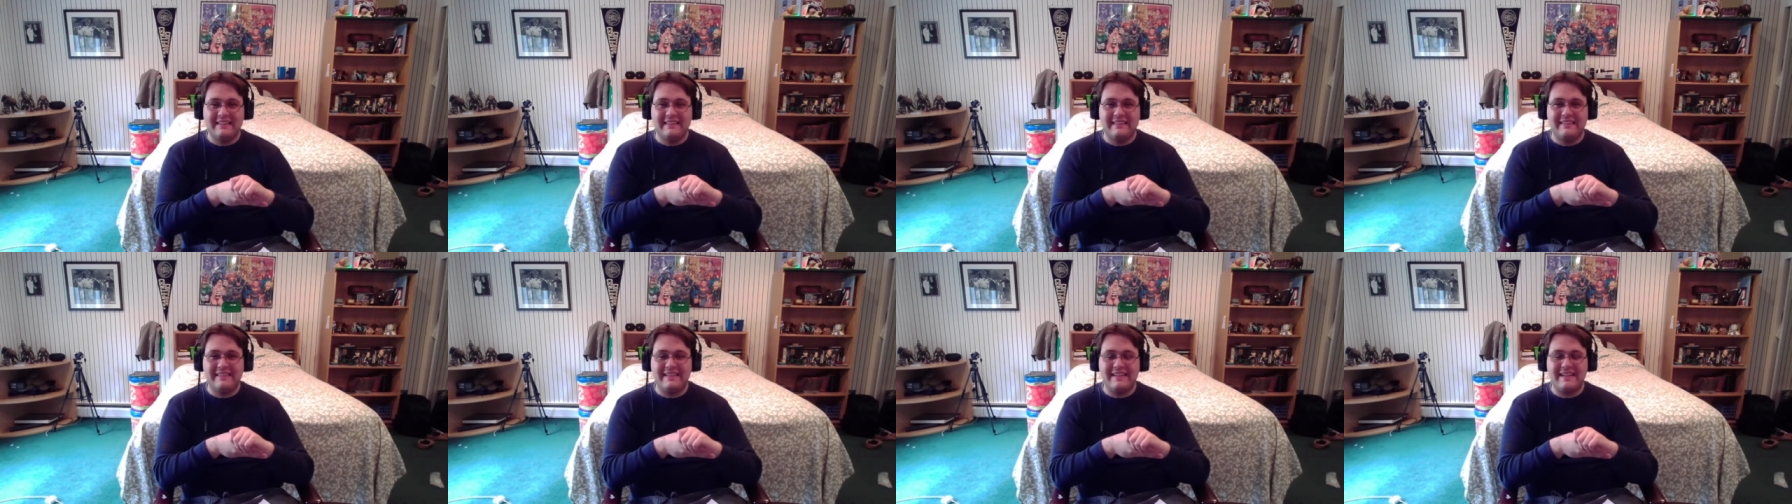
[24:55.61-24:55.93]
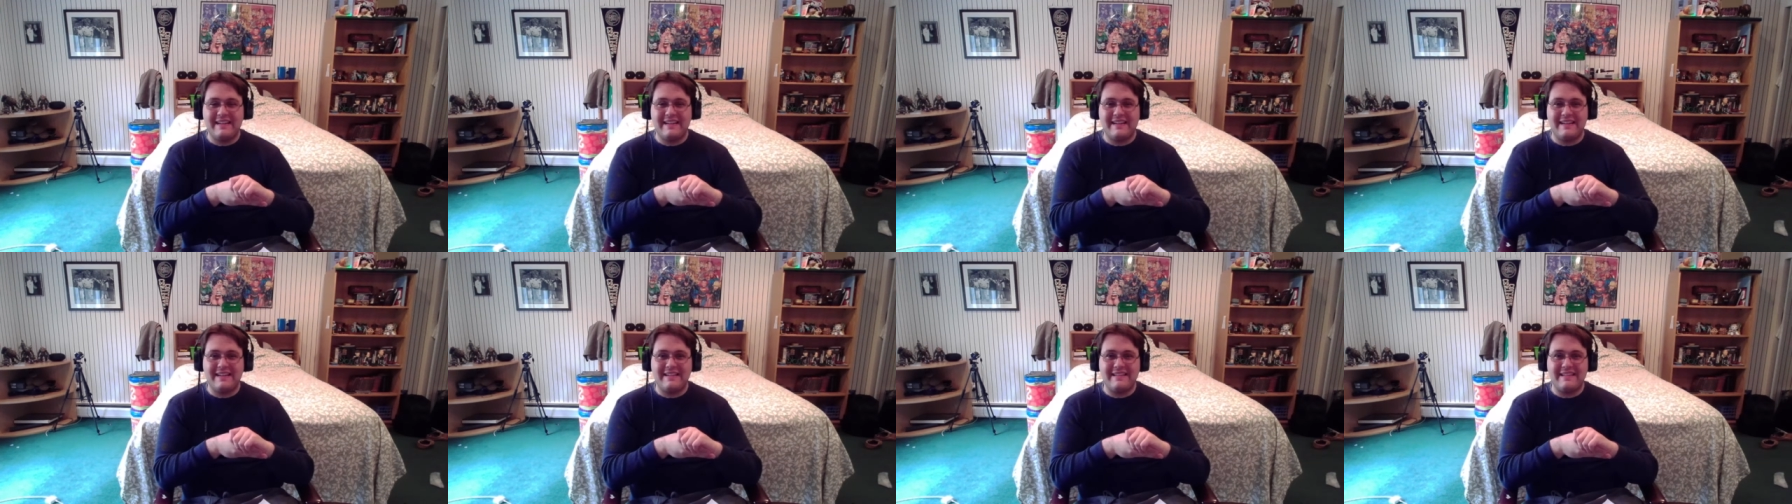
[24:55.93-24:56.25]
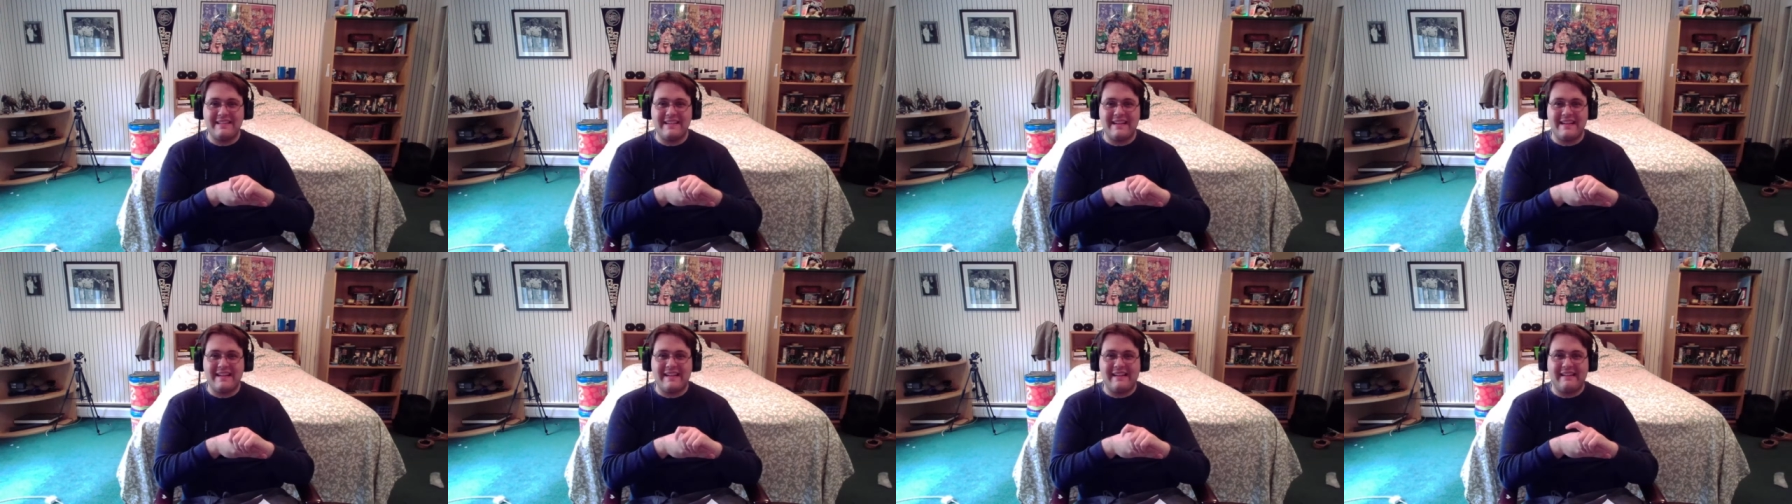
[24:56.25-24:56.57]
then
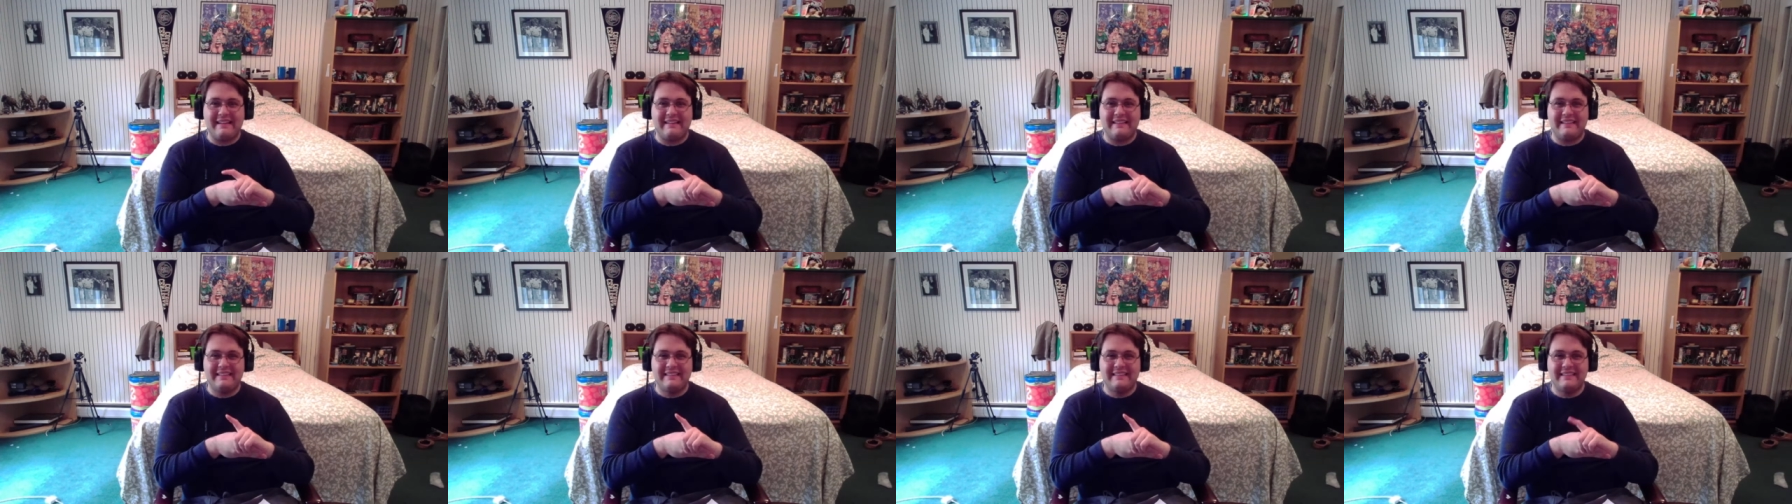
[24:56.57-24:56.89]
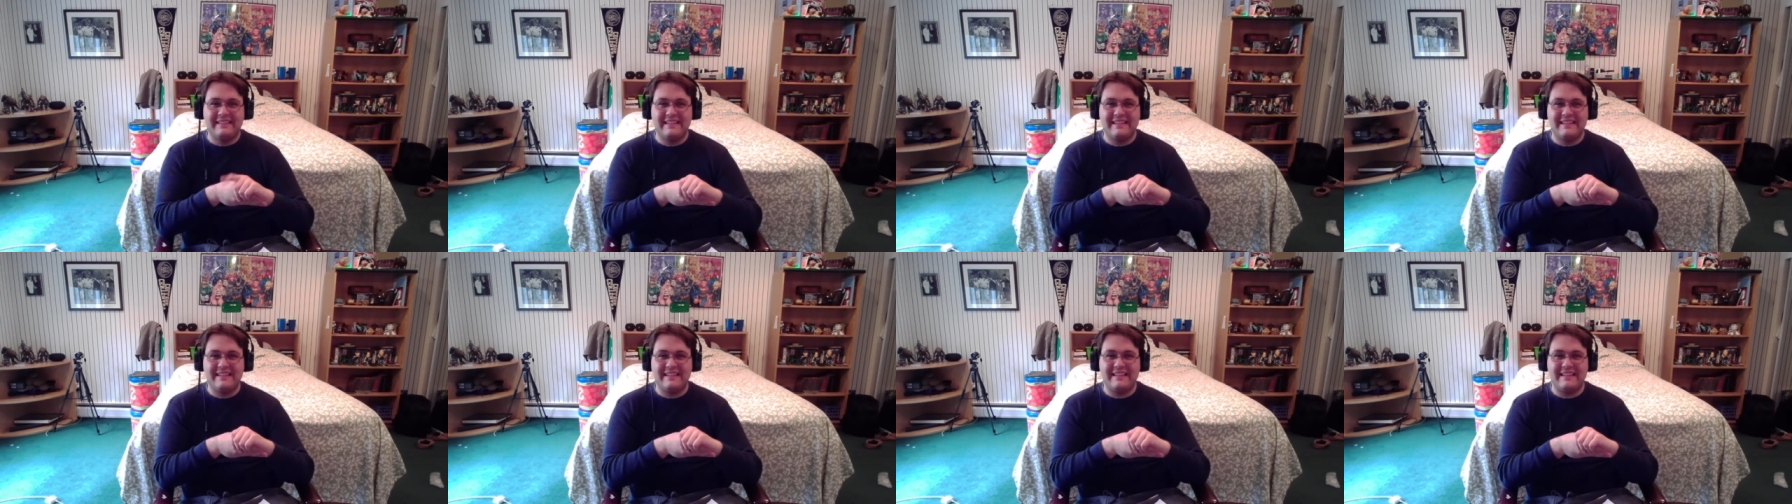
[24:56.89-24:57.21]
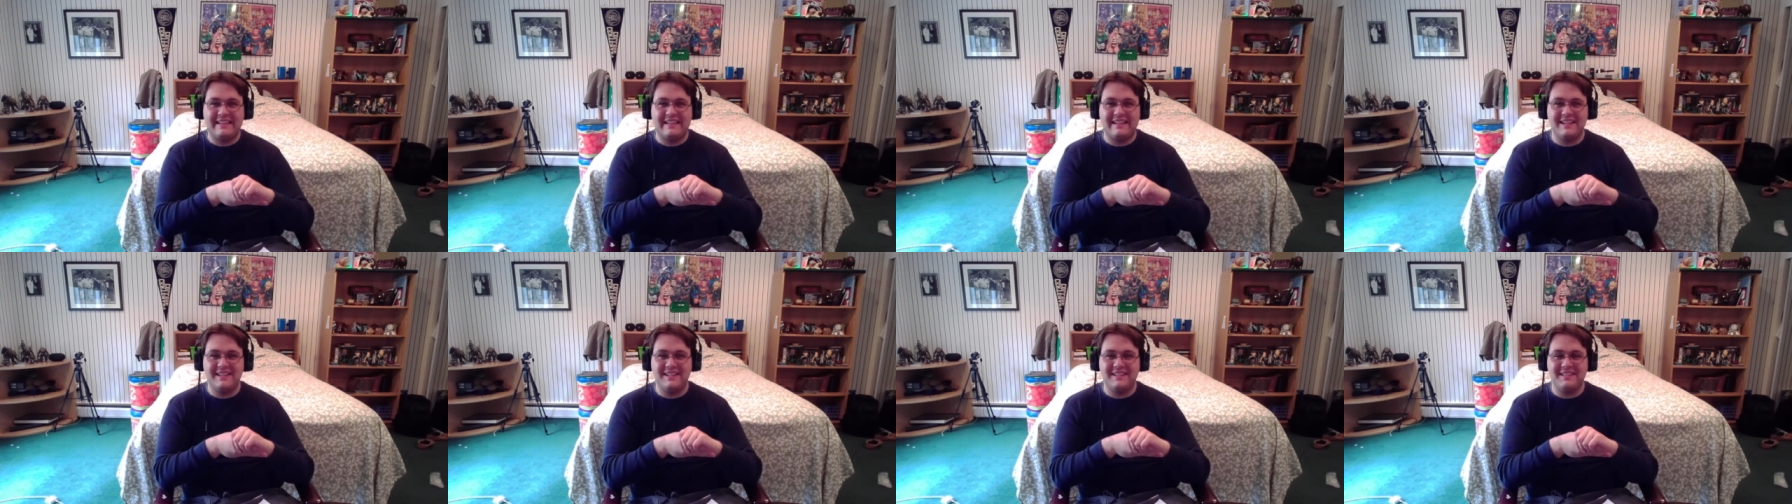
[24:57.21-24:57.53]
yeah,
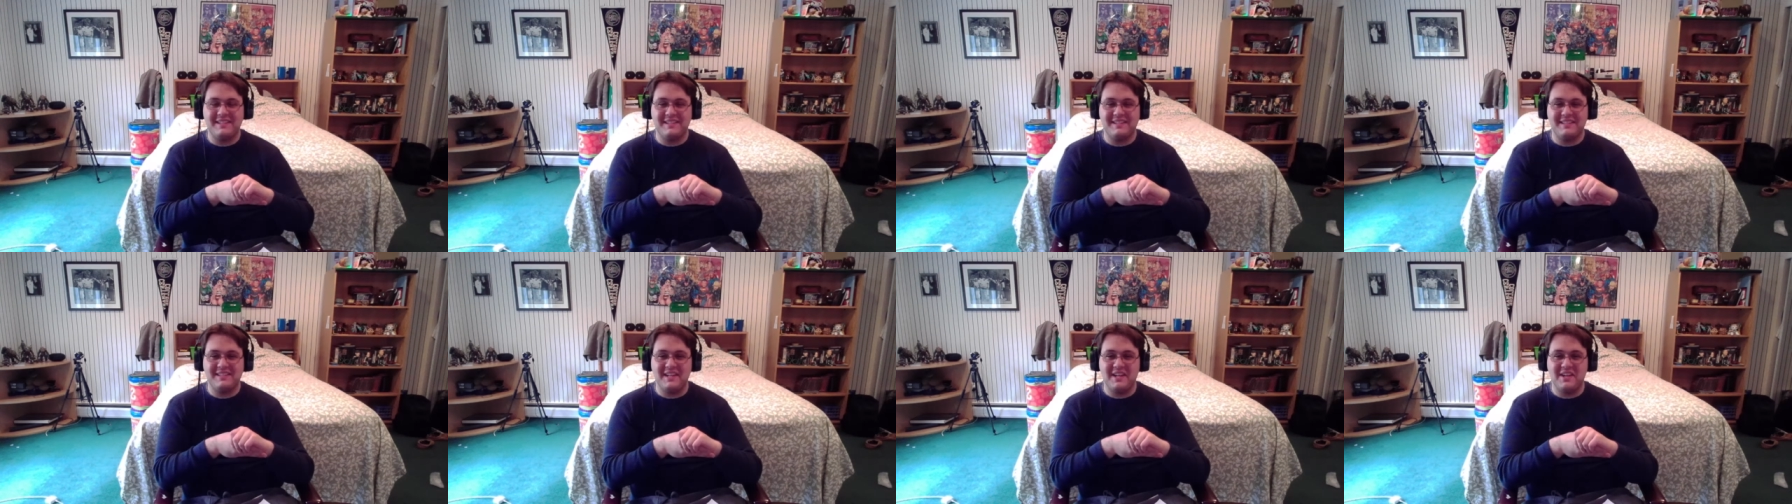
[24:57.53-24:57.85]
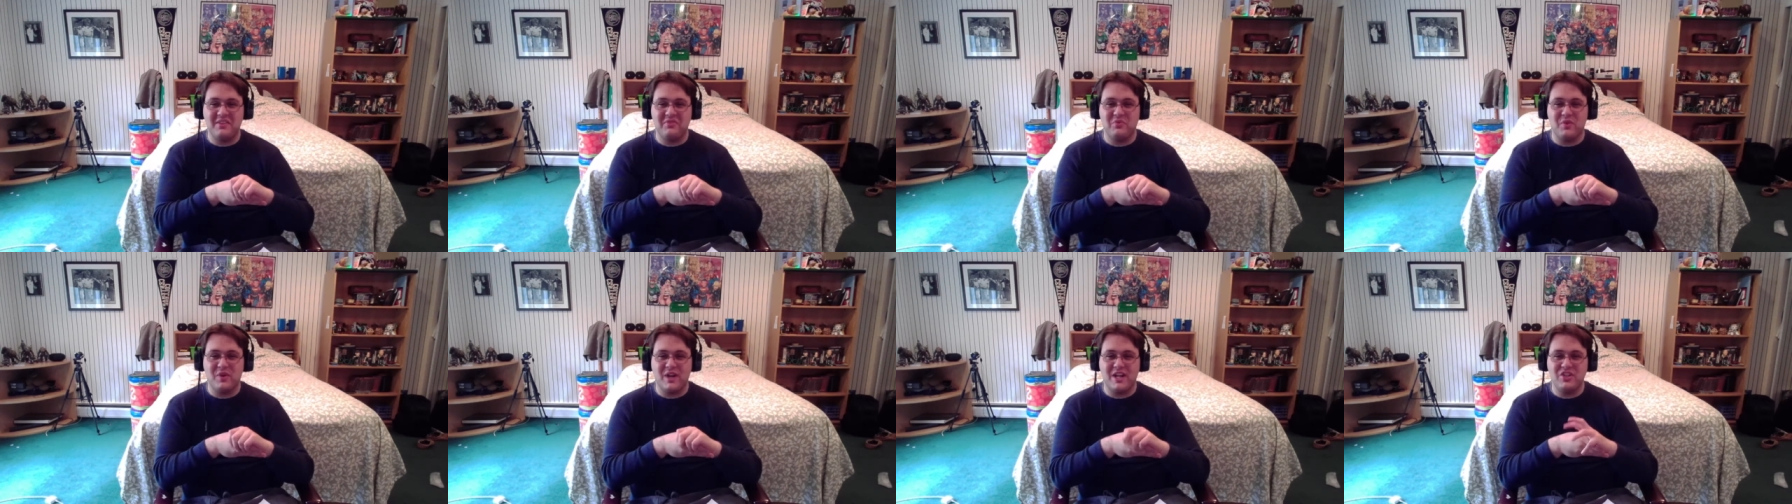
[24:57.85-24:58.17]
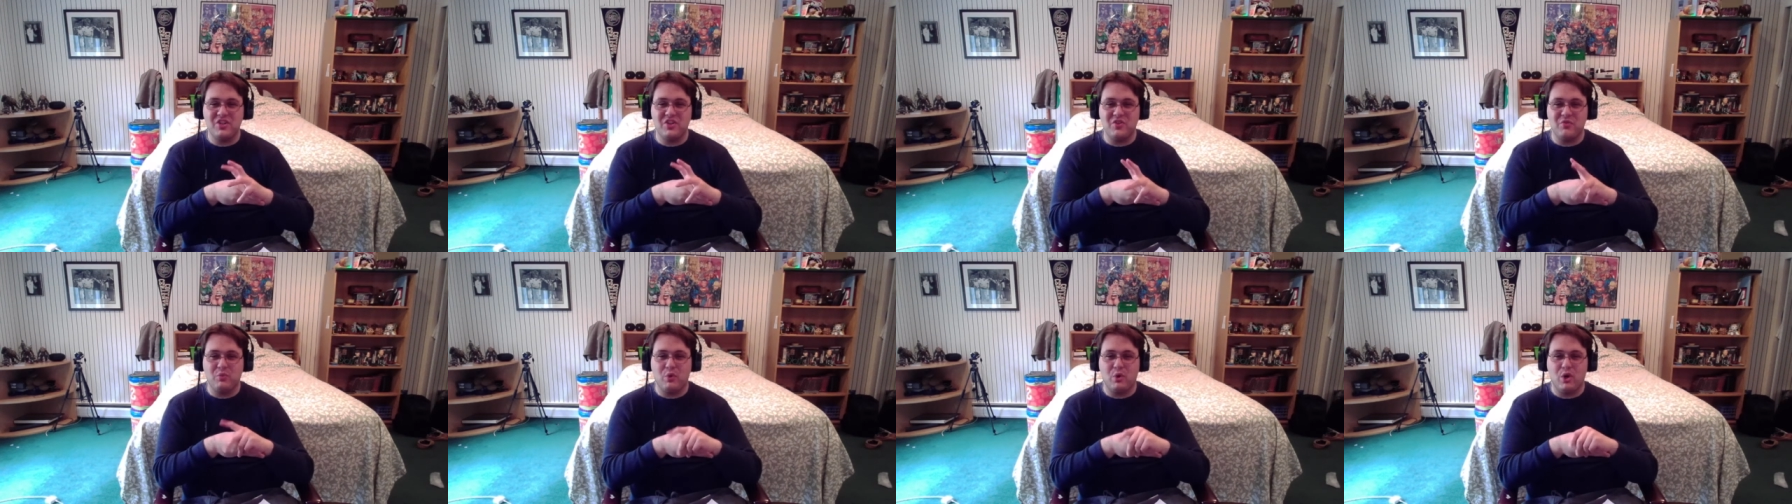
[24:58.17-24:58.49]
he's a dead
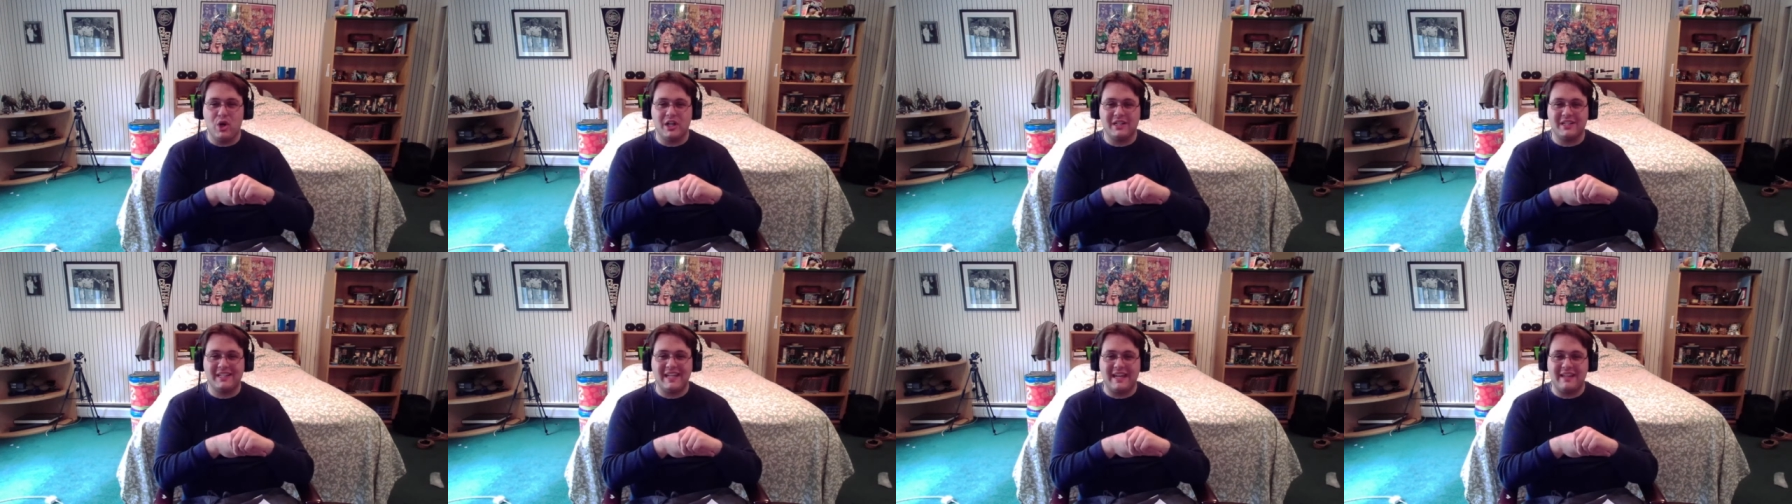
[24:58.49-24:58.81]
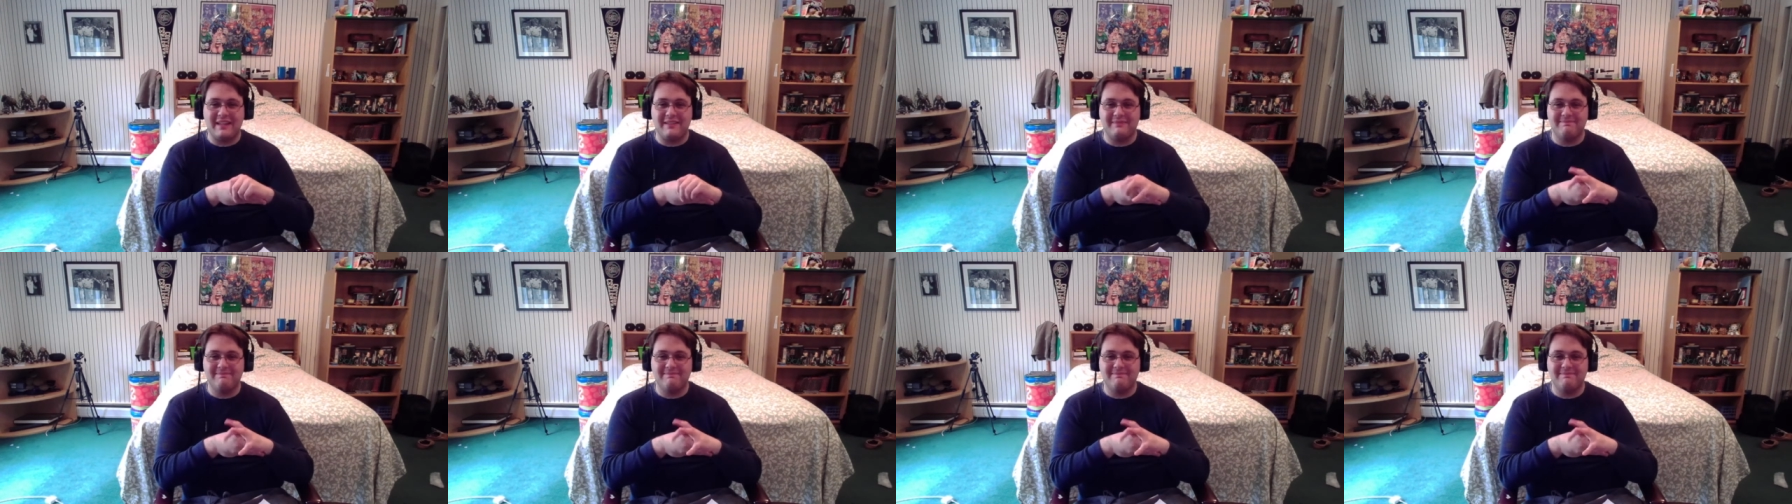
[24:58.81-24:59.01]
Ranger walking.